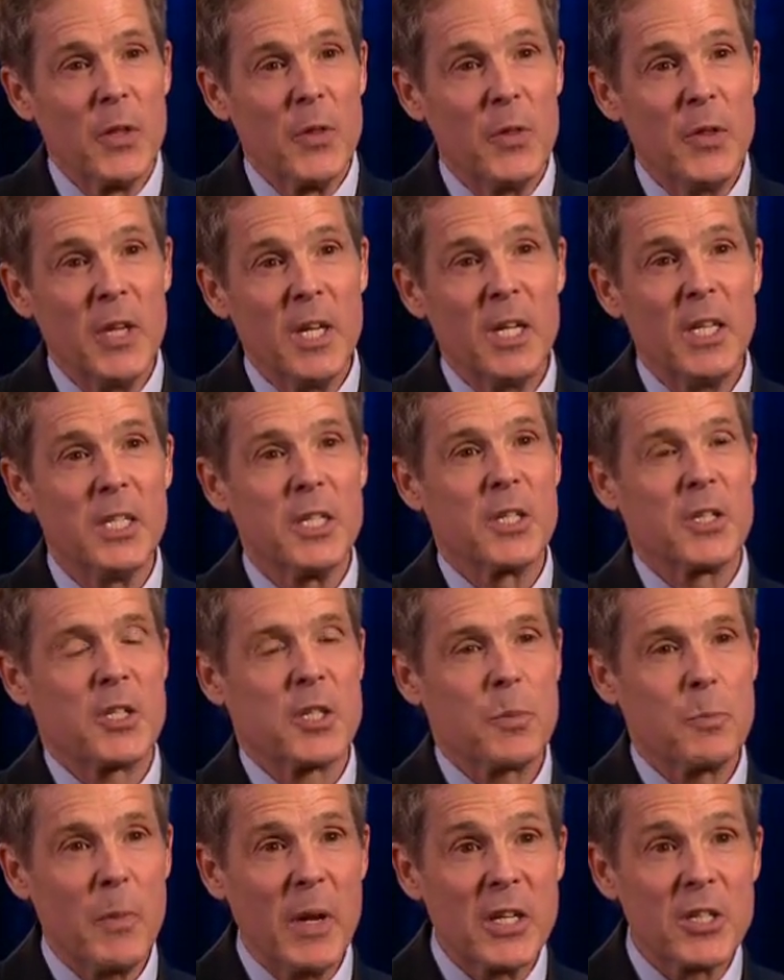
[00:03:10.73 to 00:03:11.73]
The
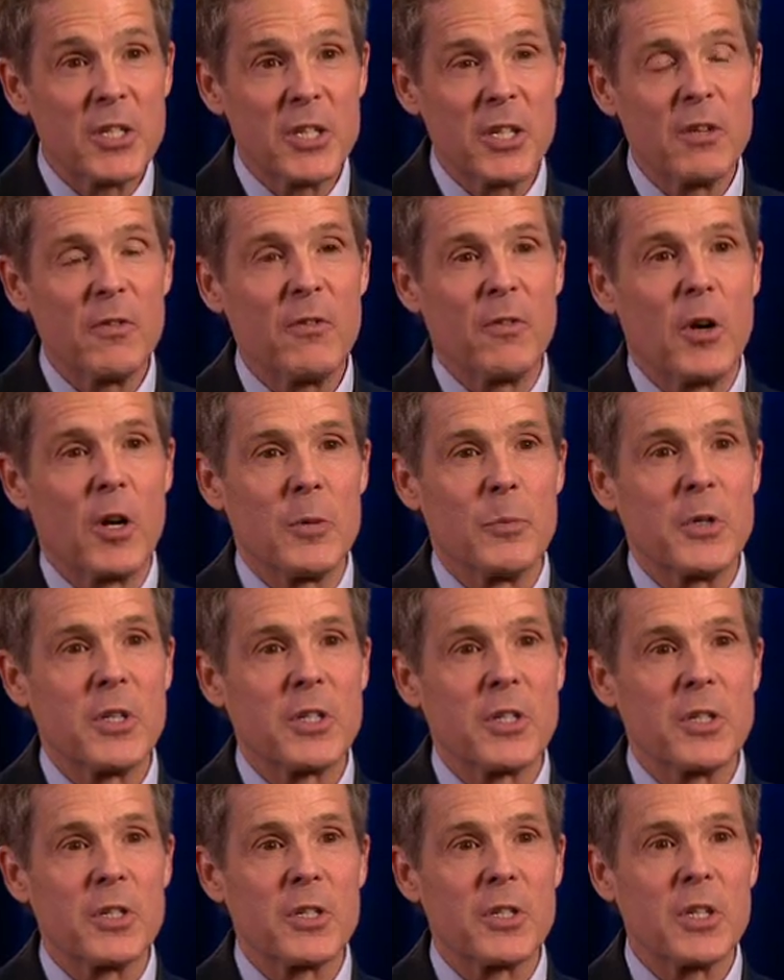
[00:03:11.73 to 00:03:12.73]
dispensing
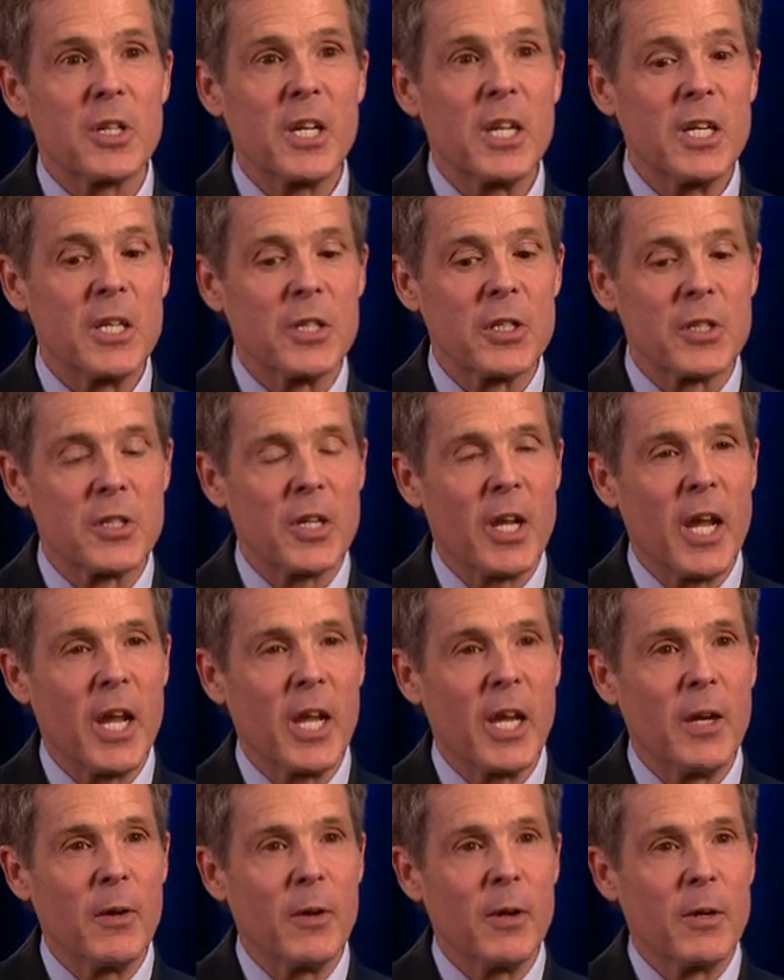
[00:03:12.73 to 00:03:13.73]
pharmacist is
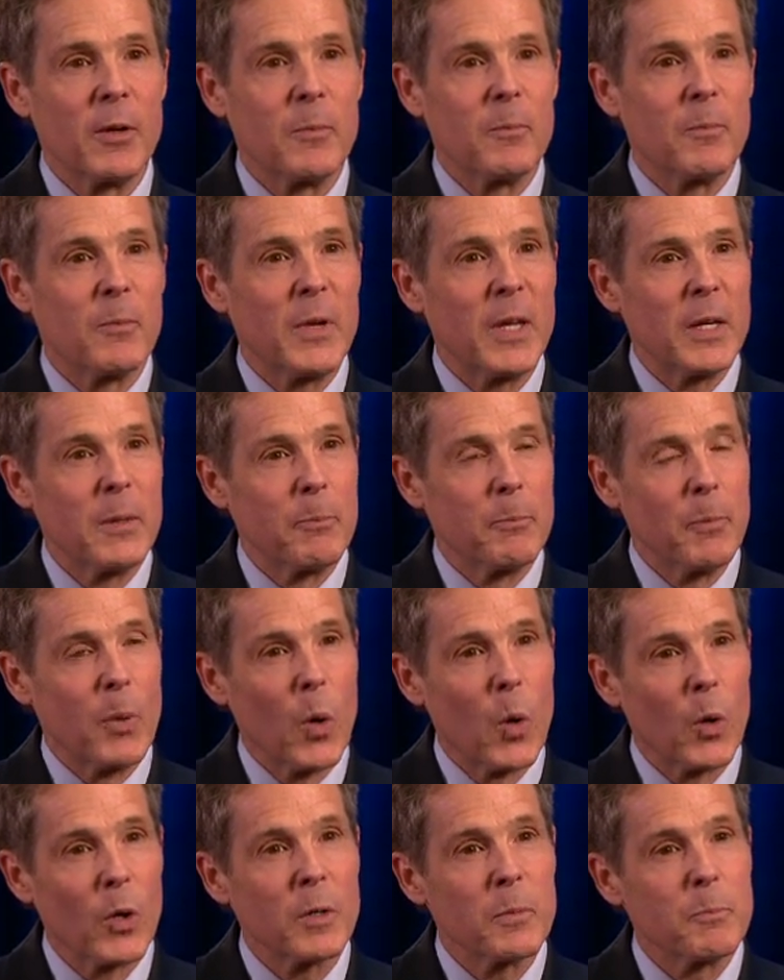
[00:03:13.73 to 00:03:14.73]
an
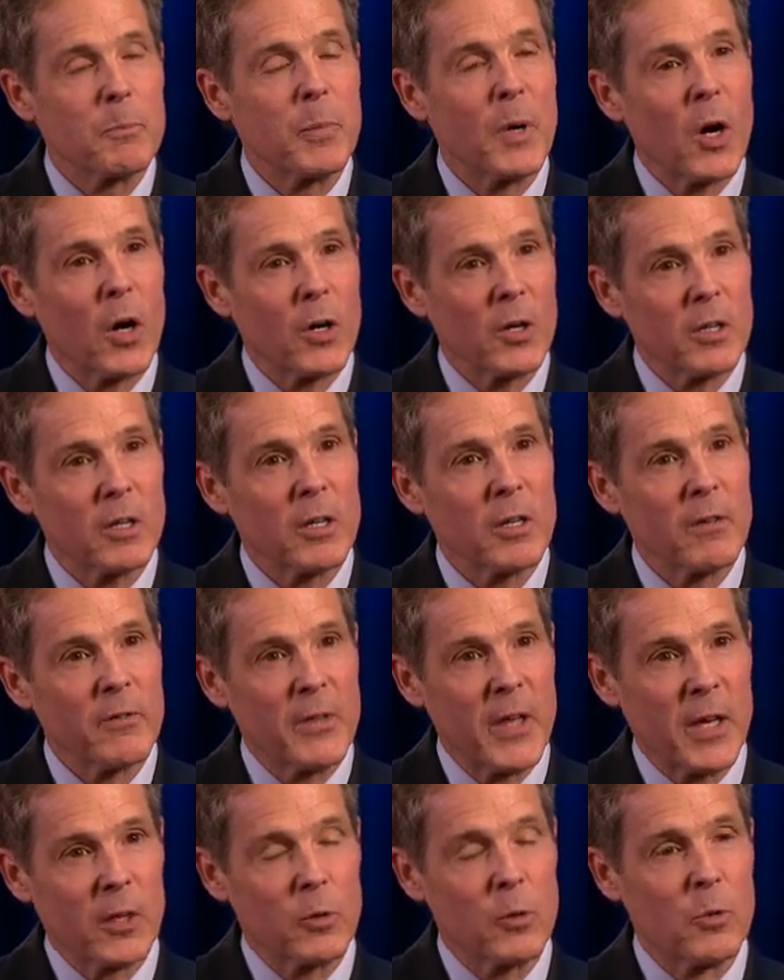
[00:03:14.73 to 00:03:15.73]
important part of
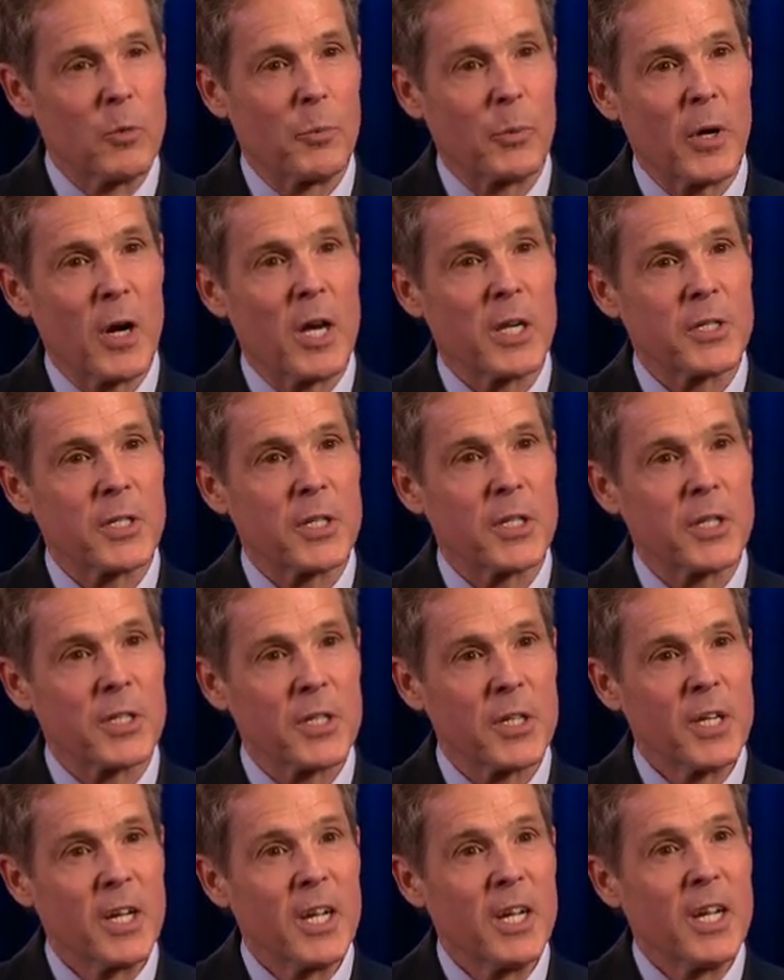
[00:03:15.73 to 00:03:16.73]
that whole
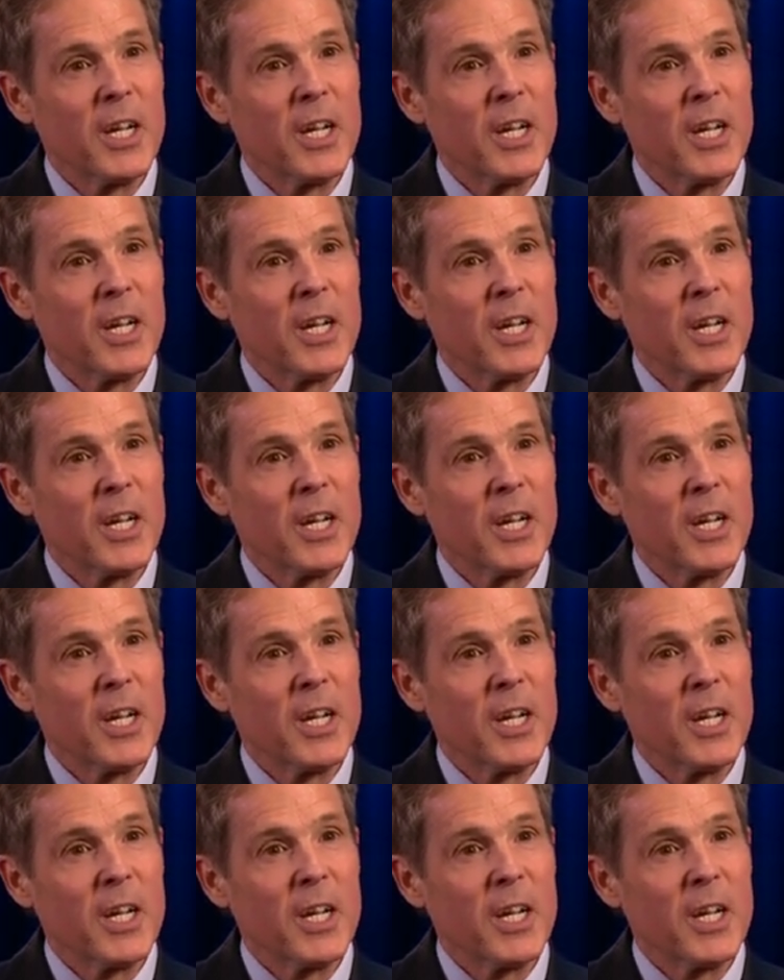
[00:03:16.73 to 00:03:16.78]
process.